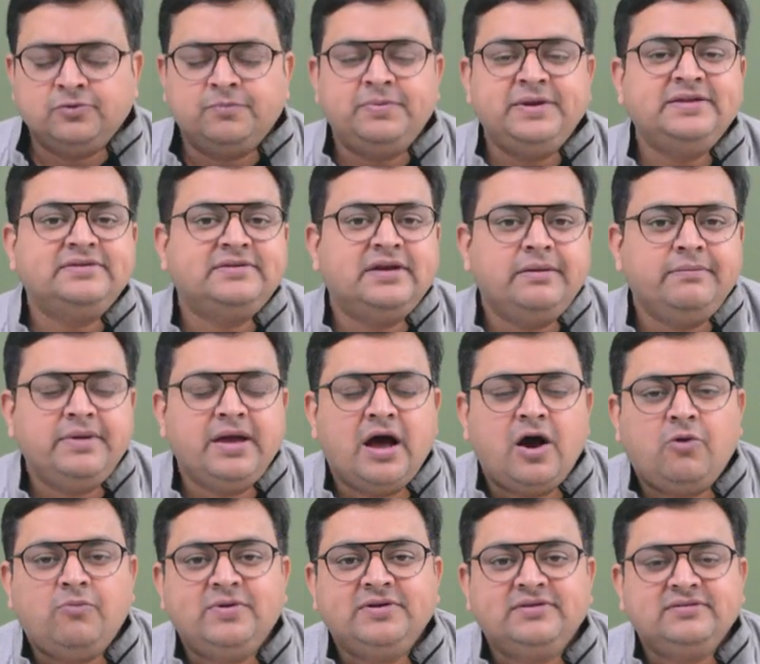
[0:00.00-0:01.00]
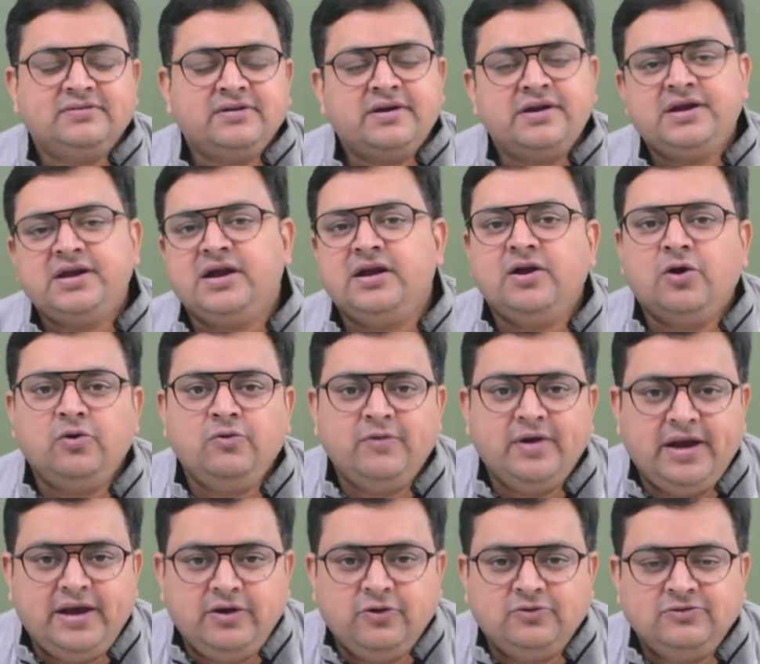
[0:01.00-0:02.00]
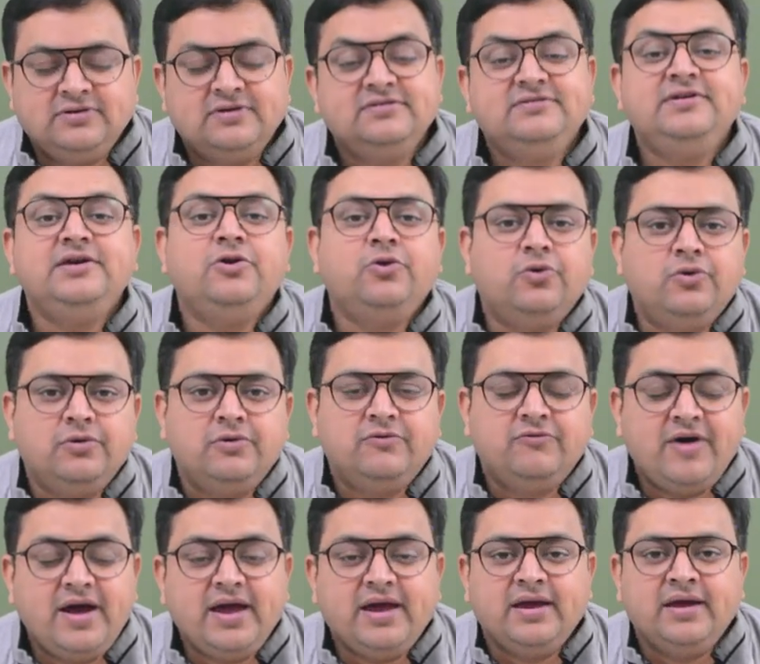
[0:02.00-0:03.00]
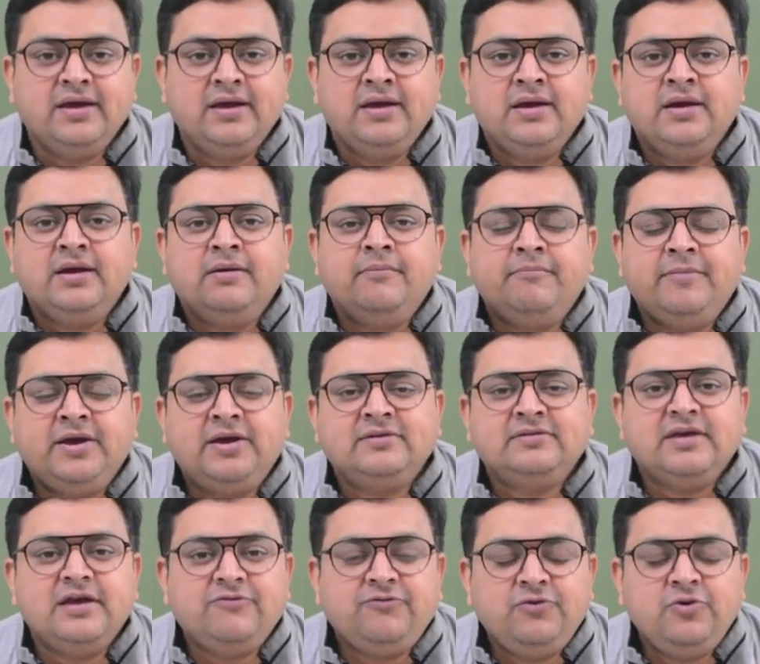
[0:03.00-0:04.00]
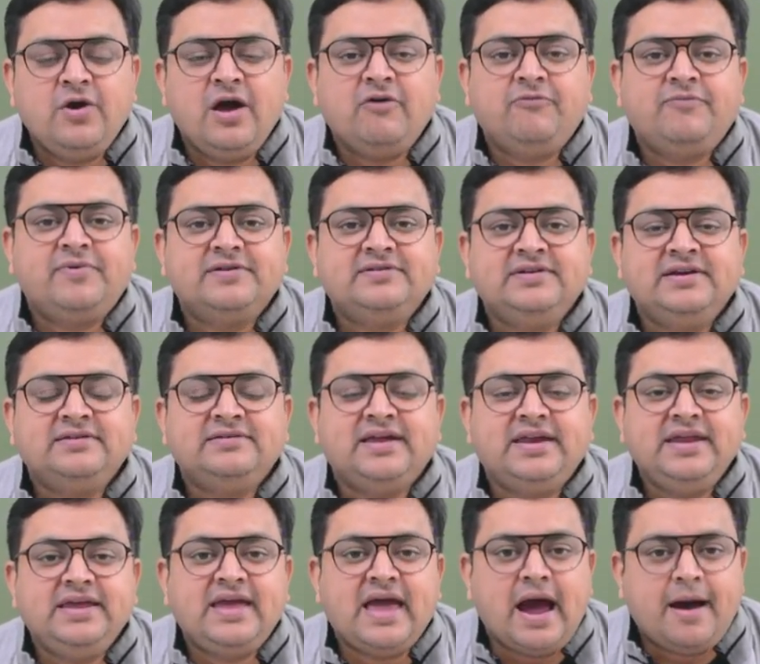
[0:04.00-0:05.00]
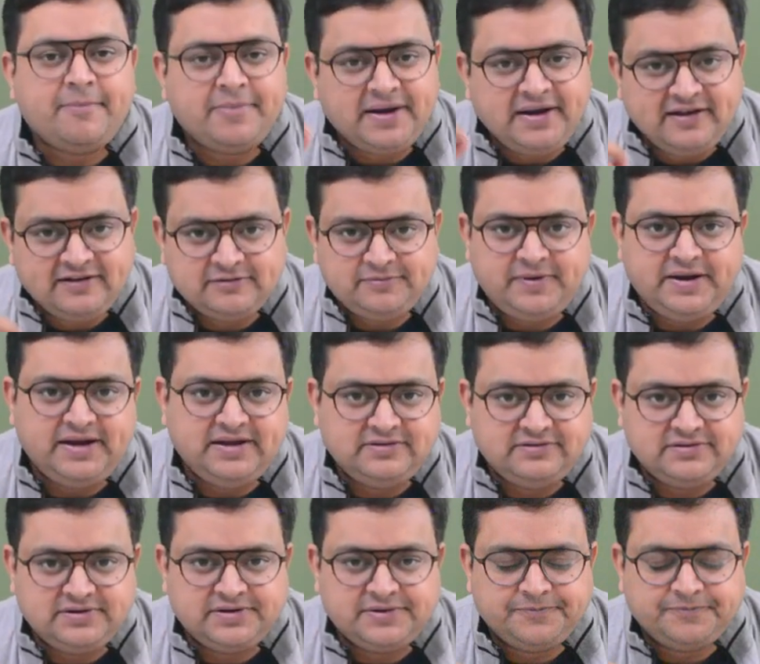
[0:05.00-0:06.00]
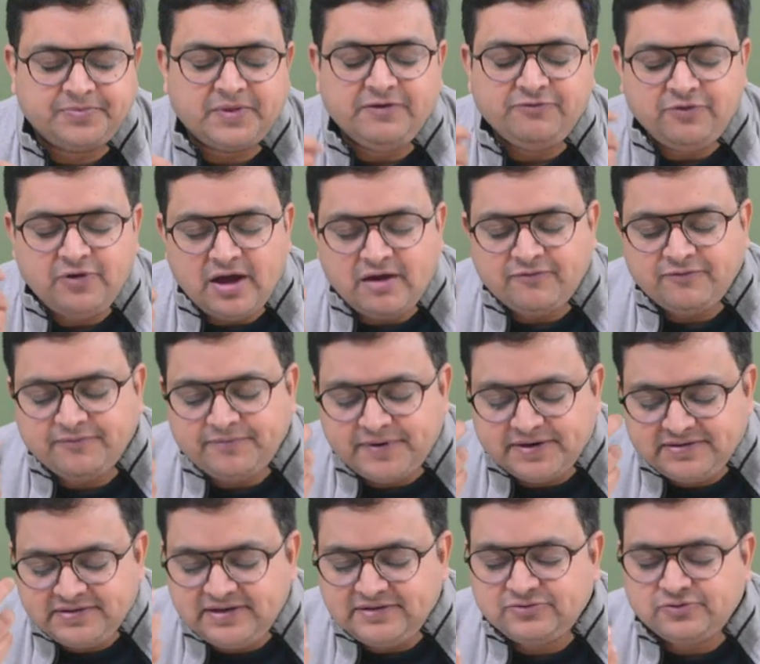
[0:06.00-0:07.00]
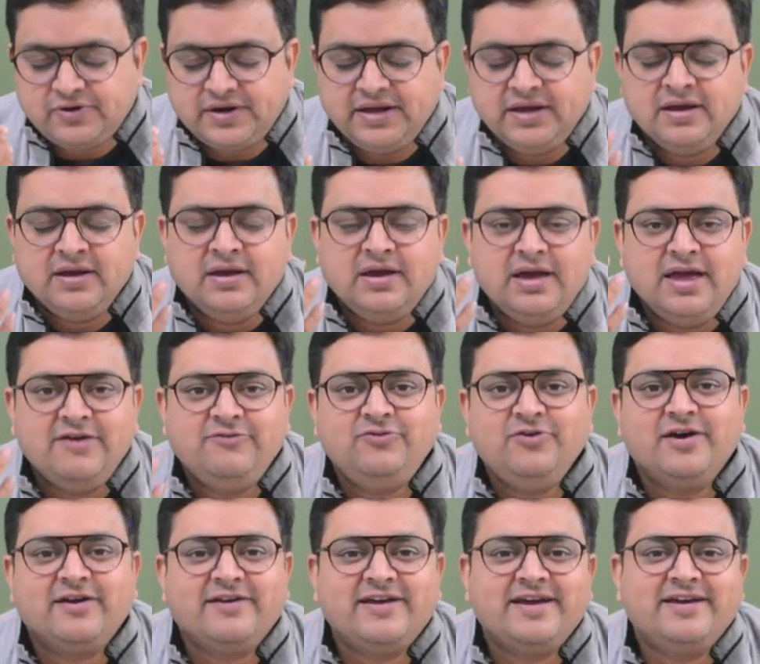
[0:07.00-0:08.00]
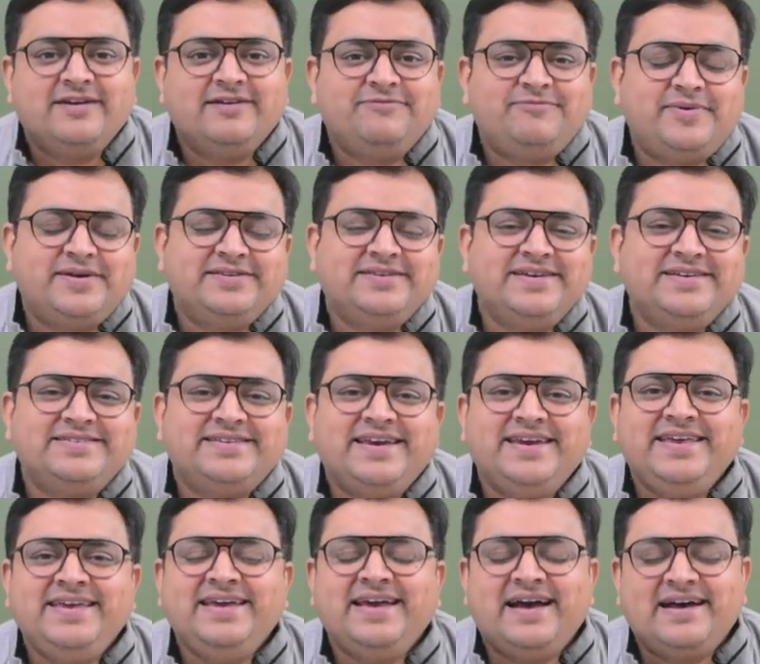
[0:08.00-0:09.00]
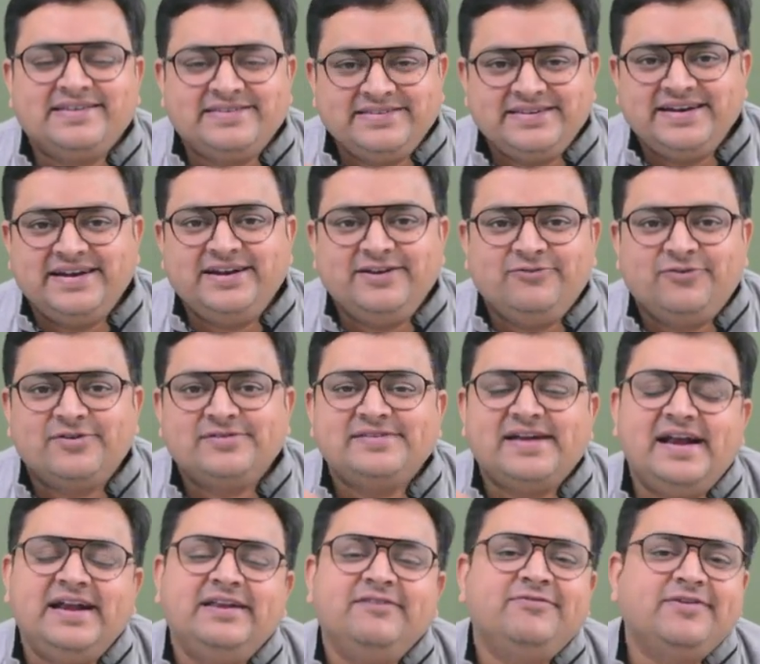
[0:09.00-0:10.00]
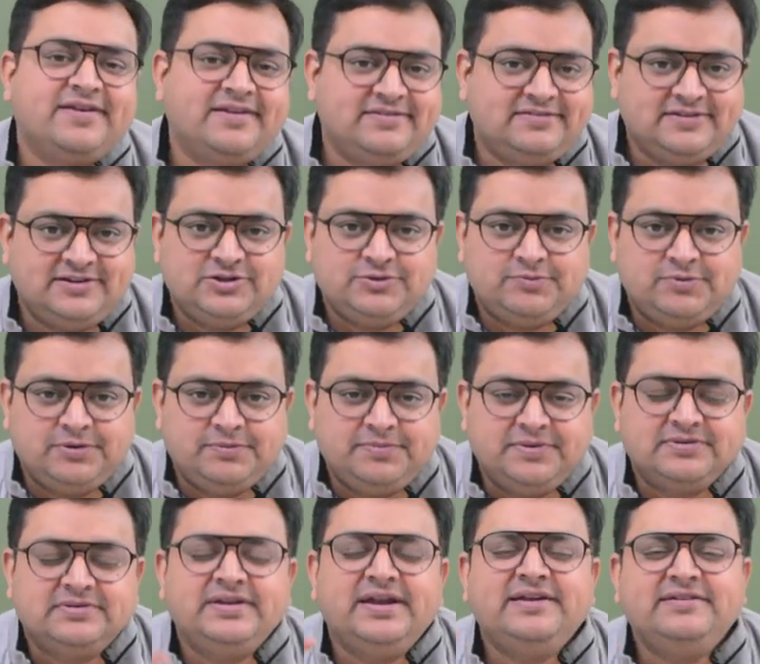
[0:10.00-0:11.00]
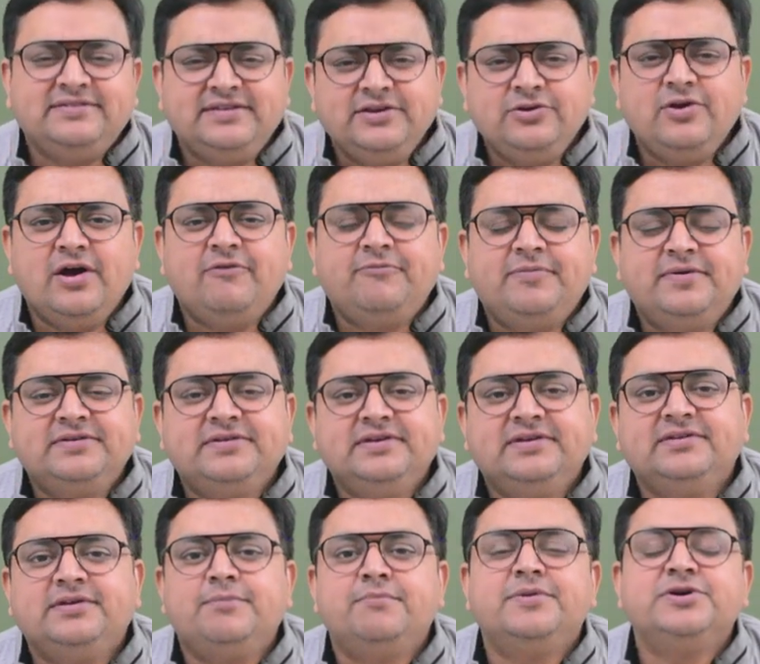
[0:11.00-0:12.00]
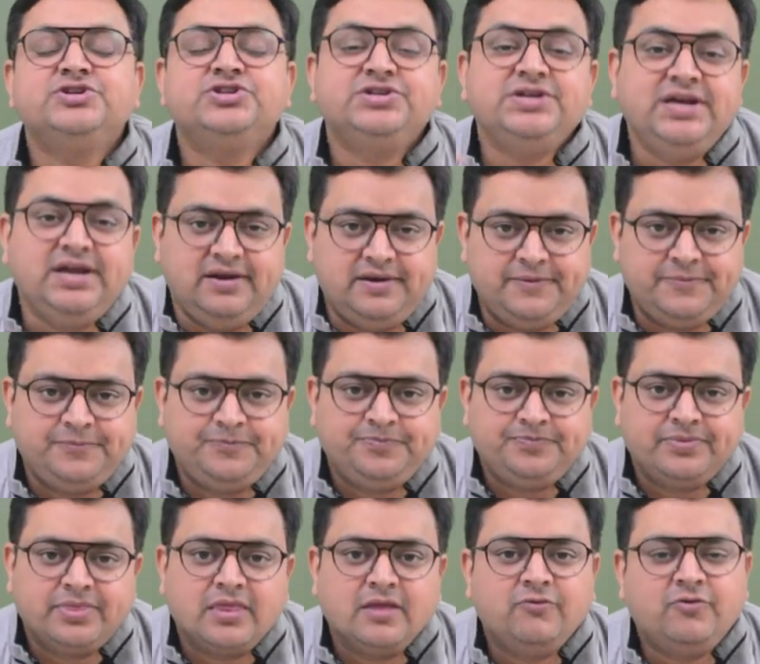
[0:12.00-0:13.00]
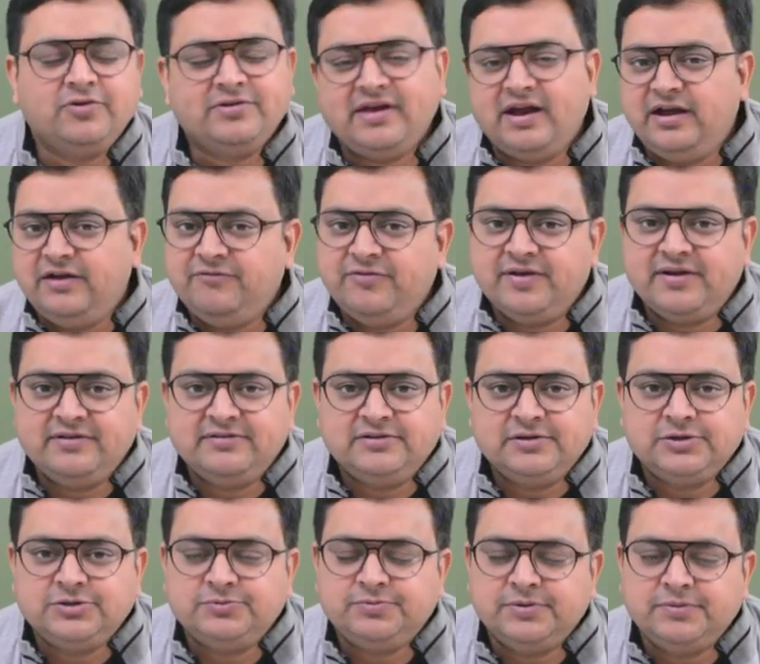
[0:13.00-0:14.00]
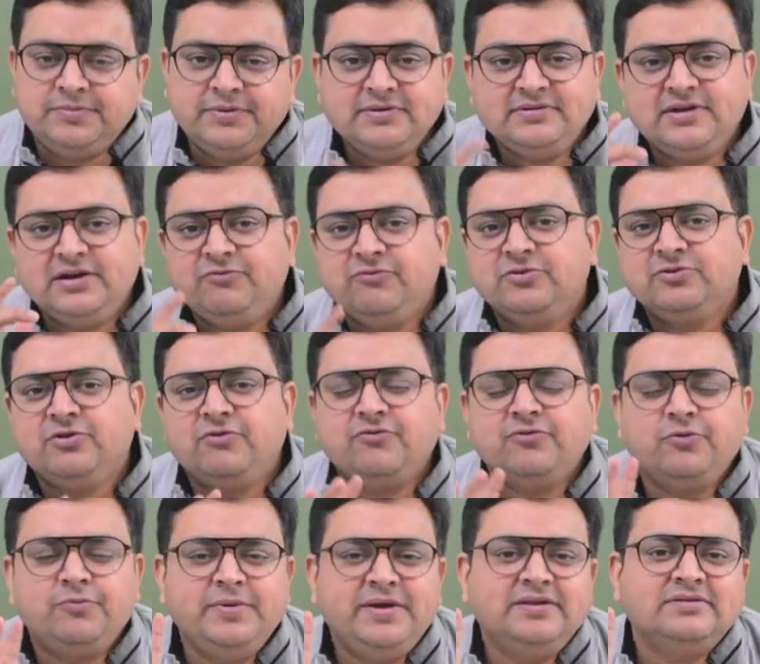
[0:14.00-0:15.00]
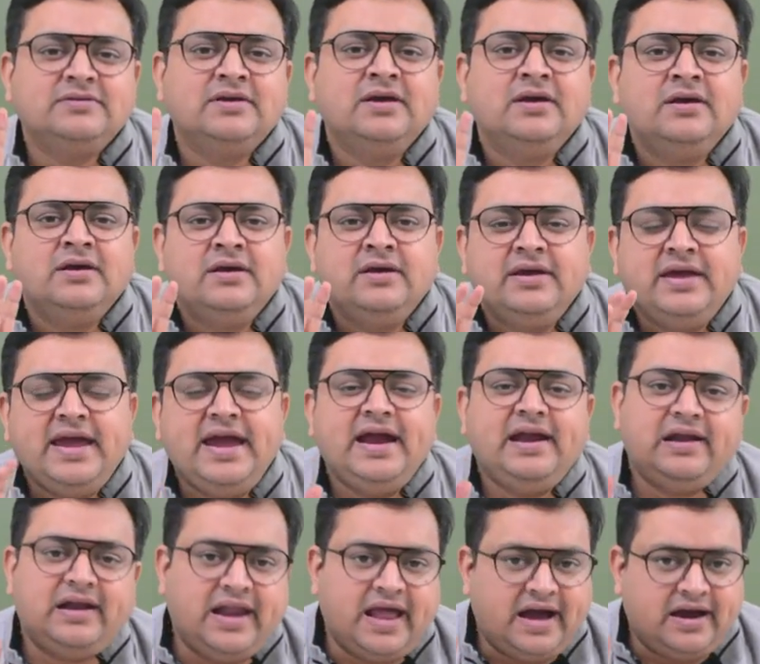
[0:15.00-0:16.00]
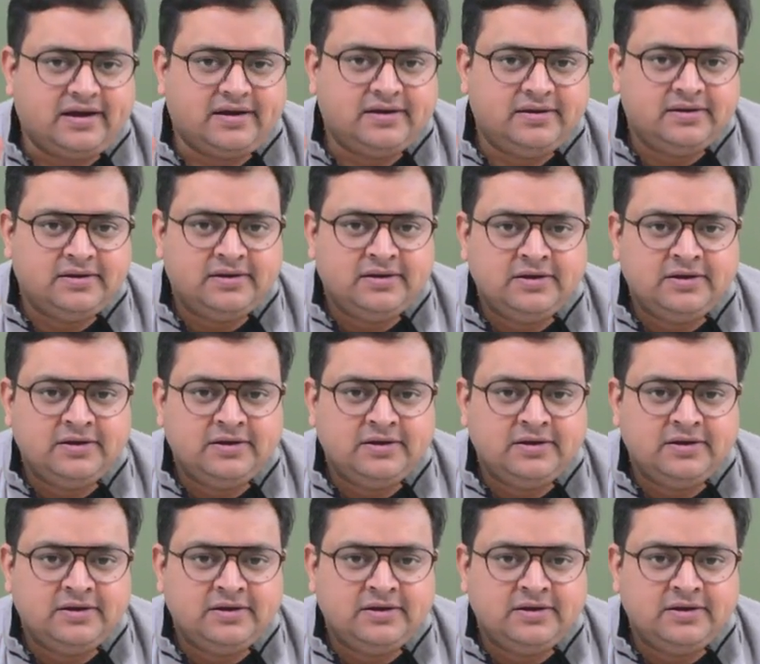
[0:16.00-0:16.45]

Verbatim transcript: So please tell me how much is the written down value? Sir, zero. Why? Because if you have purchased any capital expenditure, if you have purchased, sorry, if you have purchased any asset for scientific research purpose, let's say you have purchased a machine for scientific research purpose, it was of rupees 8 lakh.